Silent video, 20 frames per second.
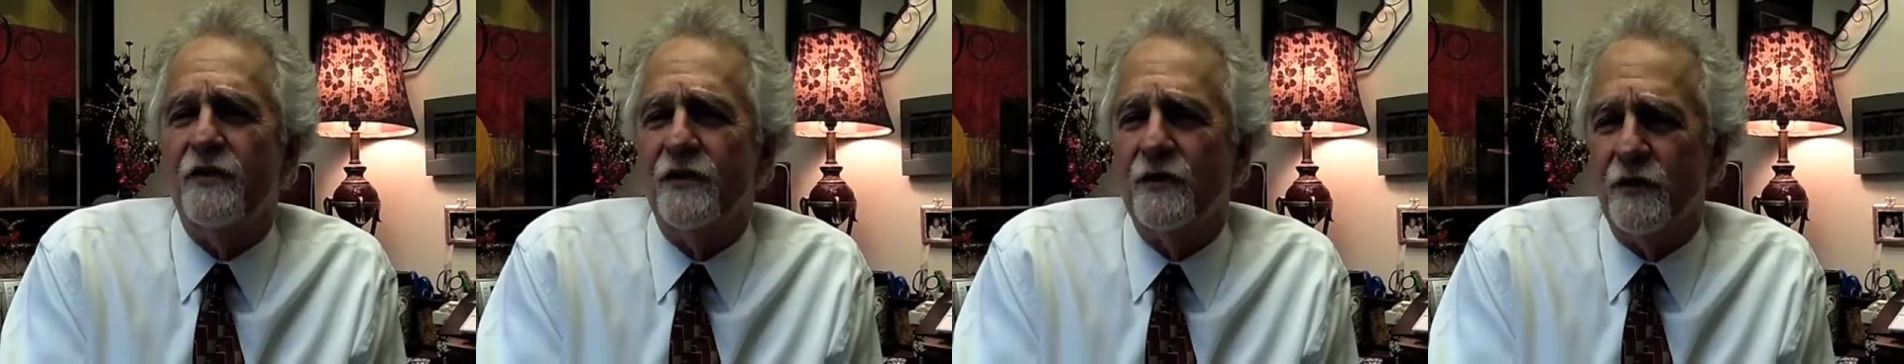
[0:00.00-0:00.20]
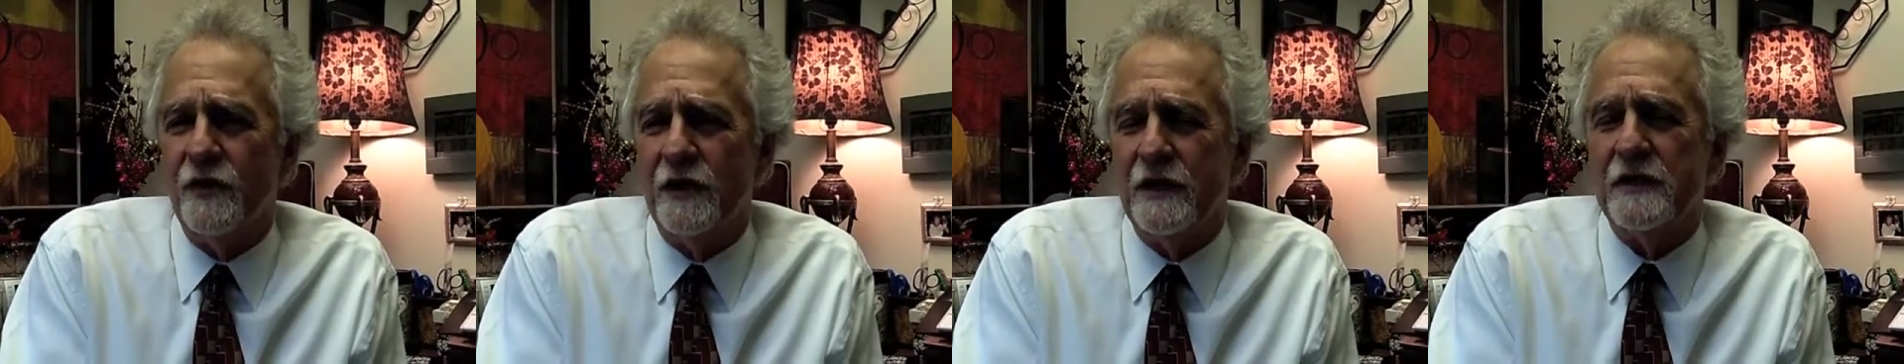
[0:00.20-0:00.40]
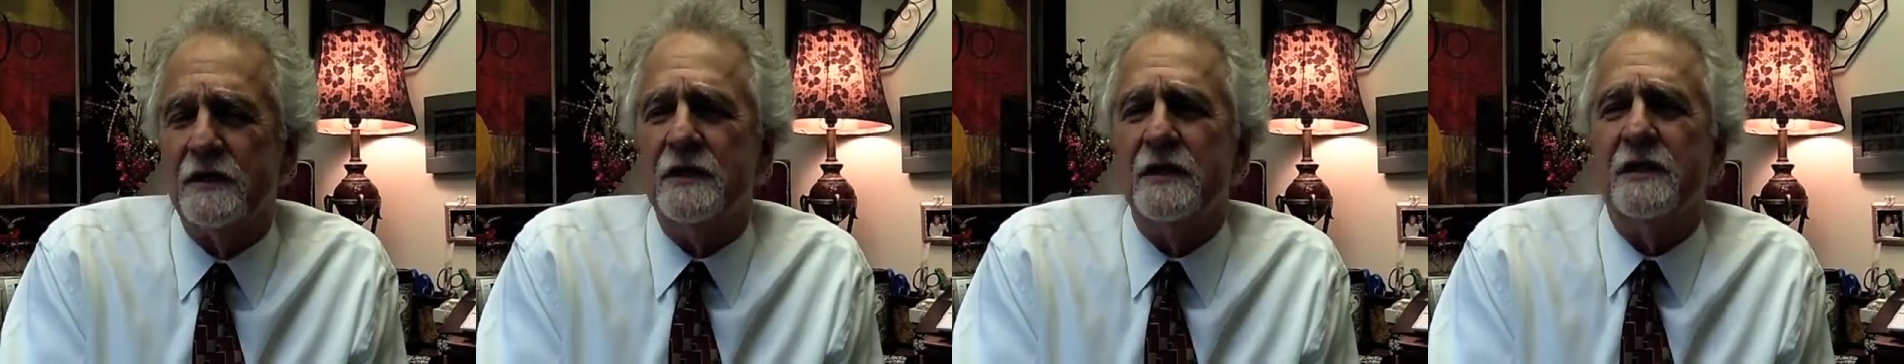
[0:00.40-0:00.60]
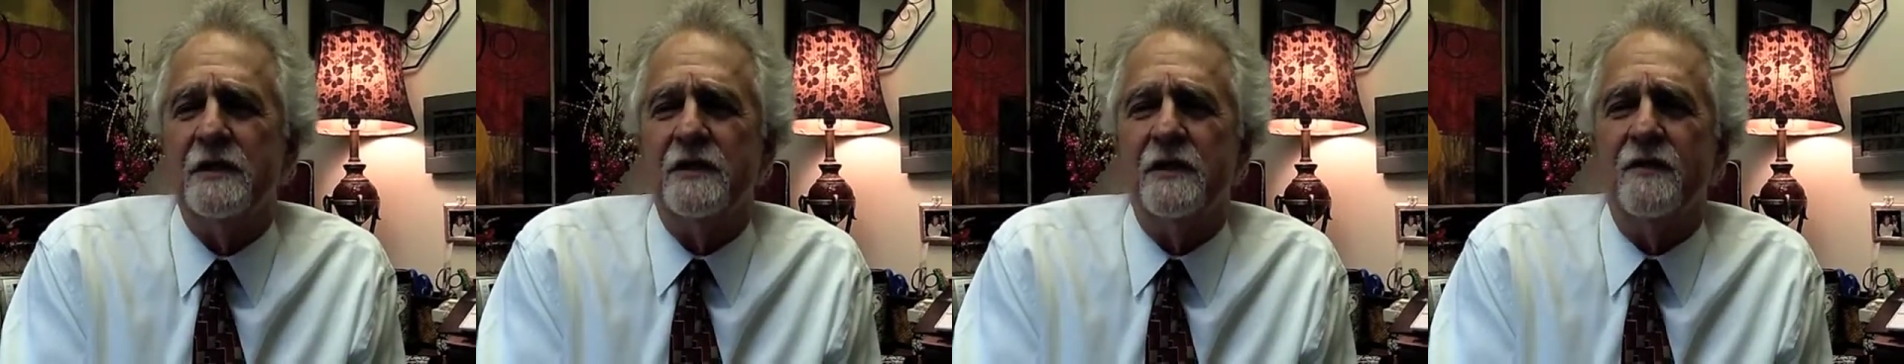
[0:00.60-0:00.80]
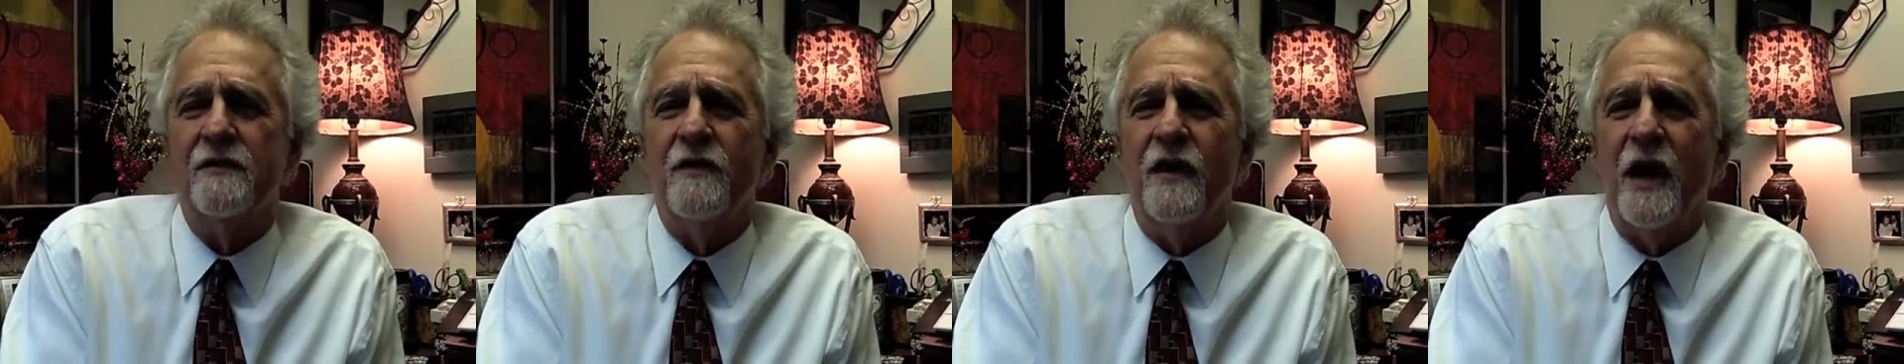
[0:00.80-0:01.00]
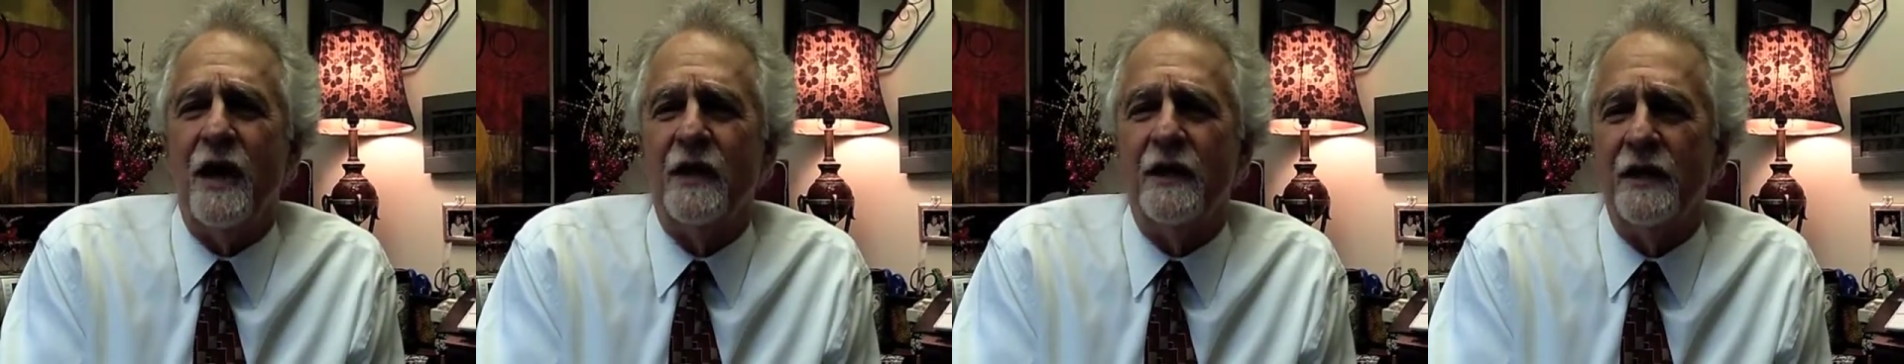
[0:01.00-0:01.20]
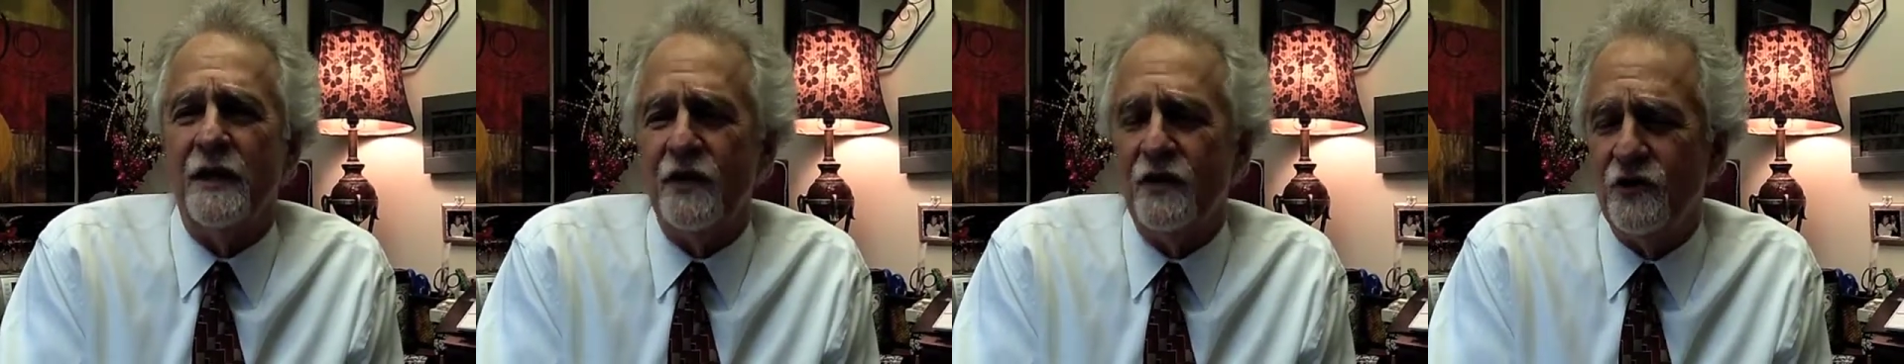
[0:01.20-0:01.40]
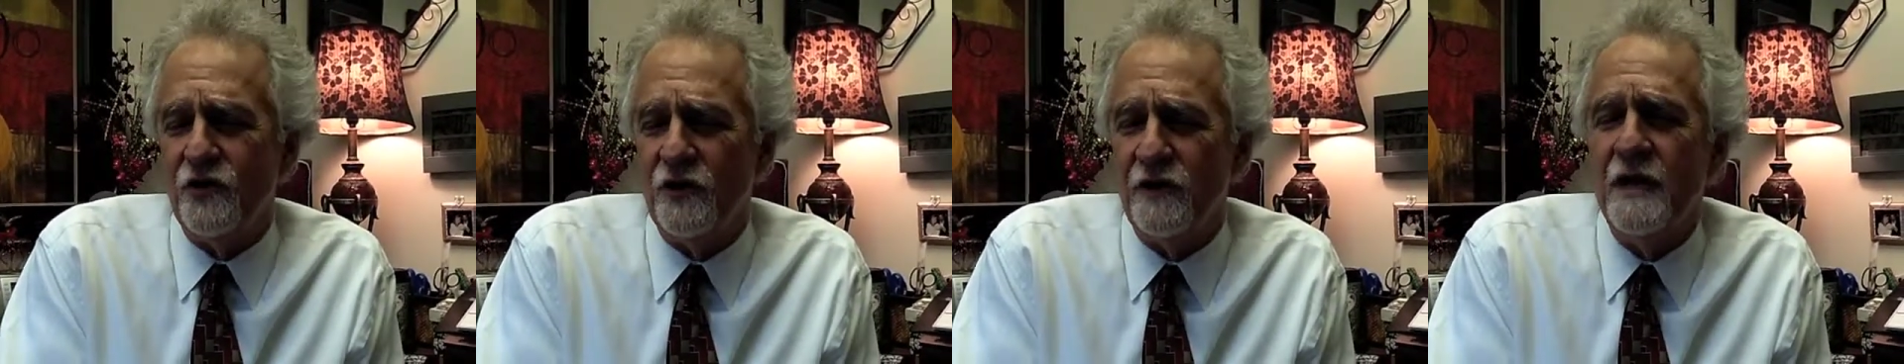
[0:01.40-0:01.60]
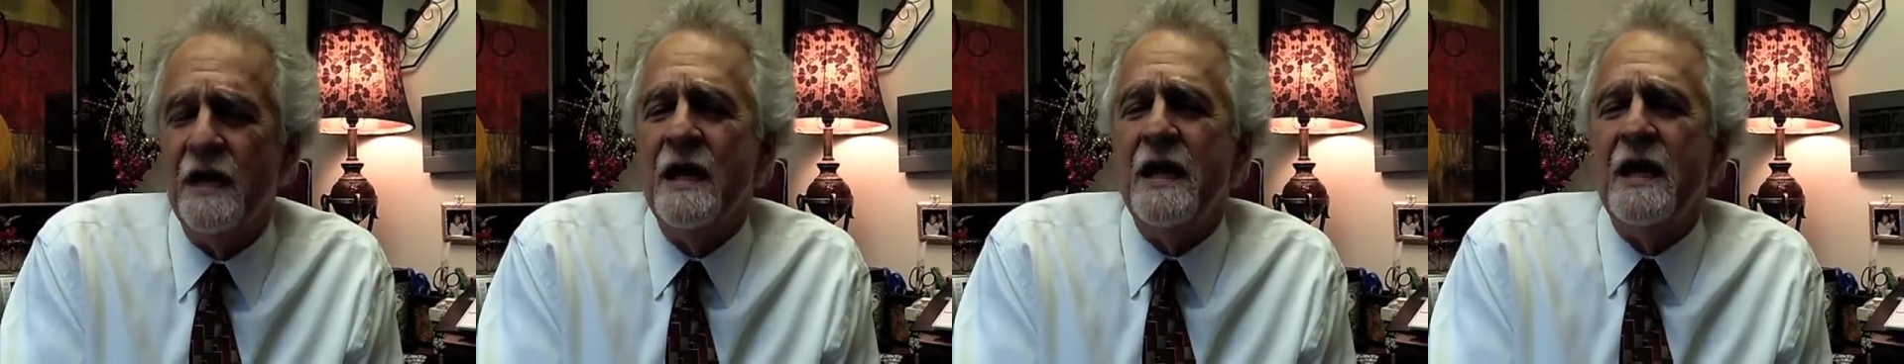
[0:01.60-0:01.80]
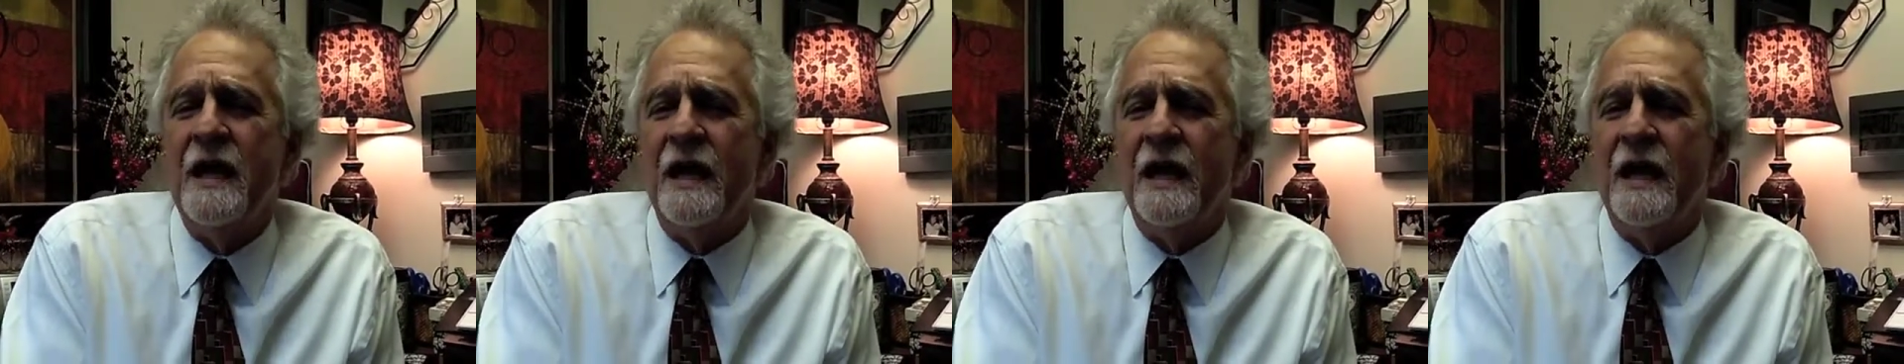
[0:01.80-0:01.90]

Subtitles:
seriousness of the violation